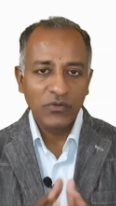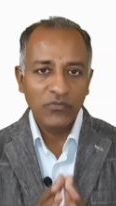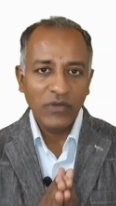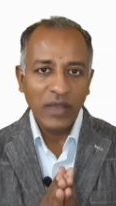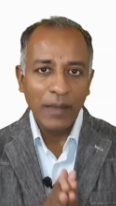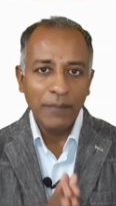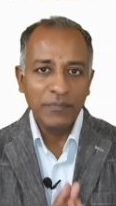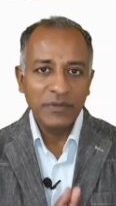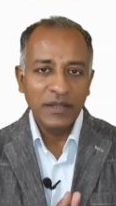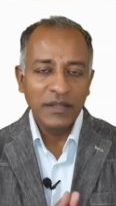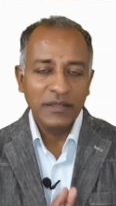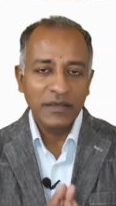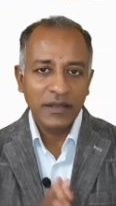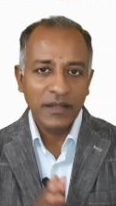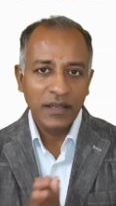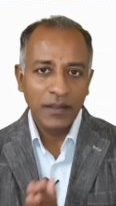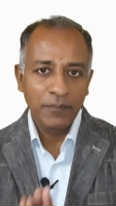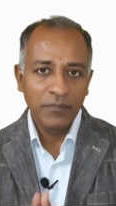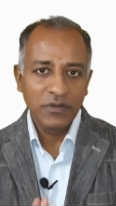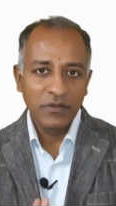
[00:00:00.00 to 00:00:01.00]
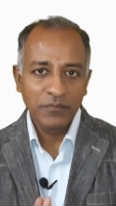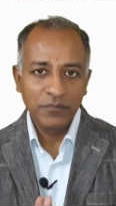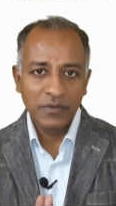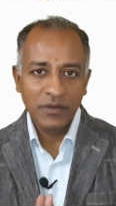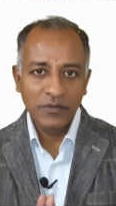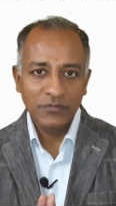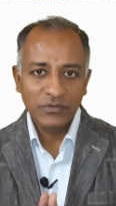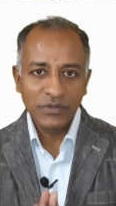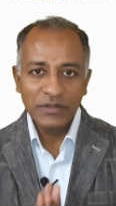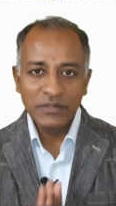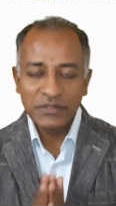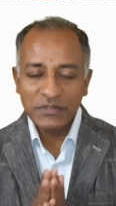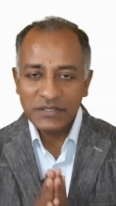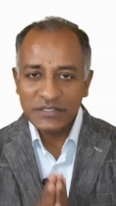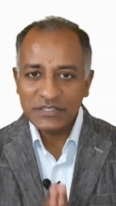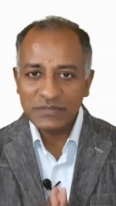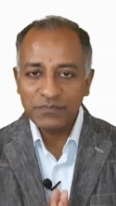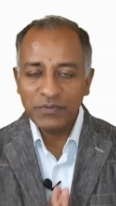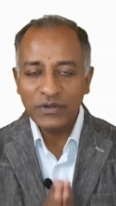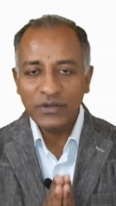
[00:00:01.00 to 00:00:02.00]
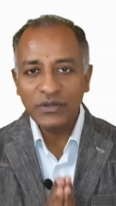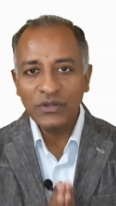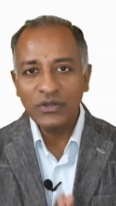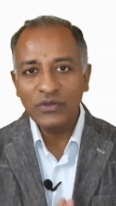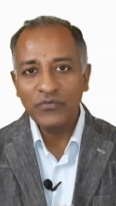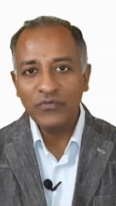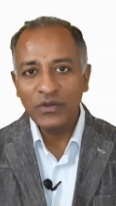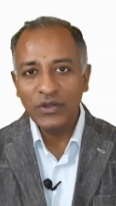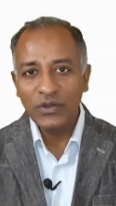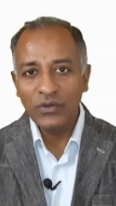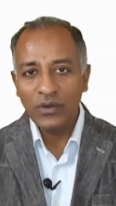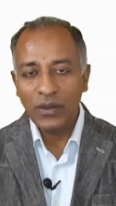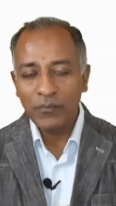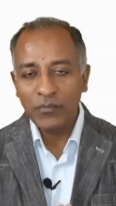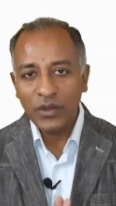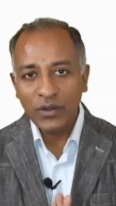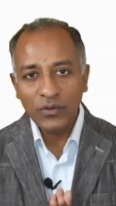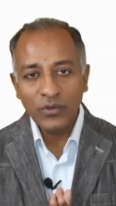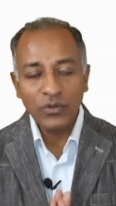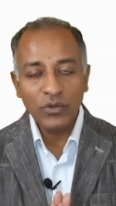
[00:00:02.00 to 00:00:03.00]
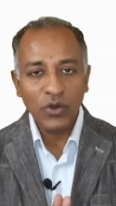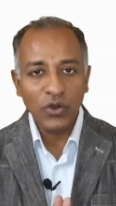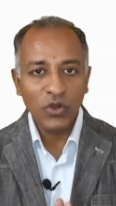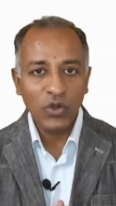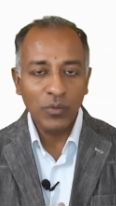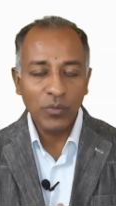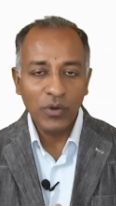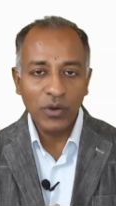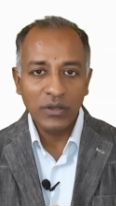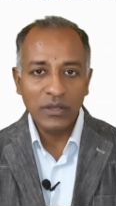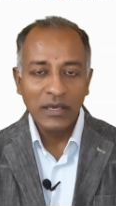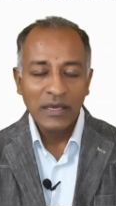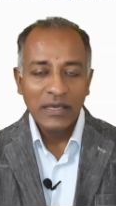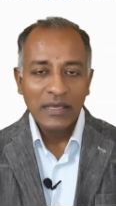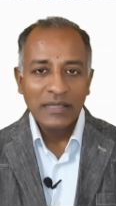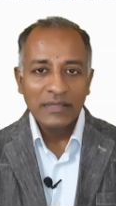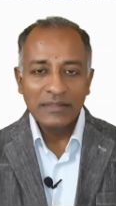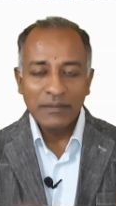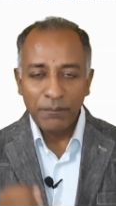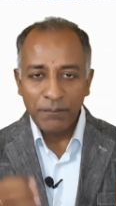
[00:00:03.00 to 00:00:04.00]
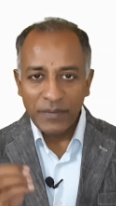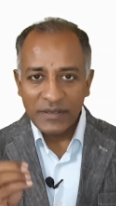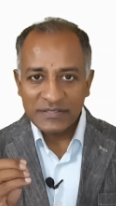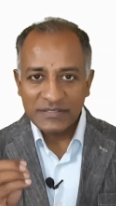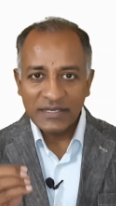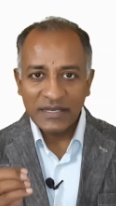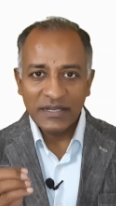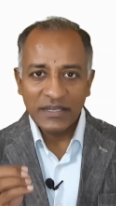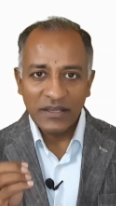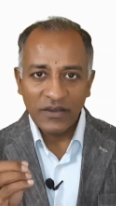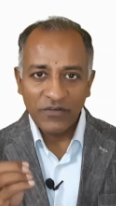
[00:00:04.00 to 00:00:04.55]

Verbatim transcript: of MTTR and MTBF. So in this particular video, I'm going to talk about the basic